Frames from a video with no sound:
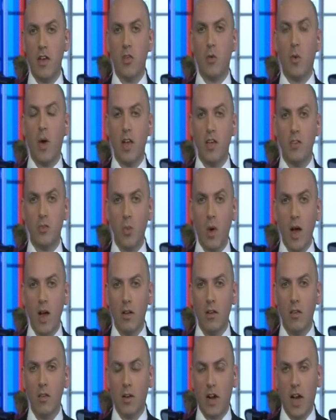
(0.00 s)
the other way as
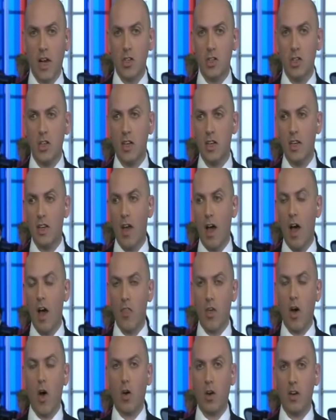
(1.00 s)
well, that actually
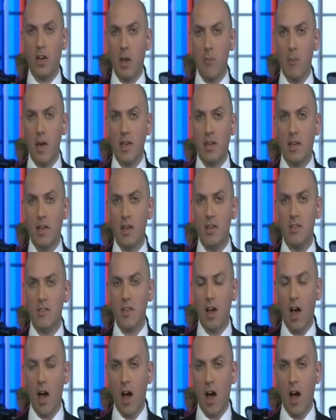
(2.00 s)
other holiday makers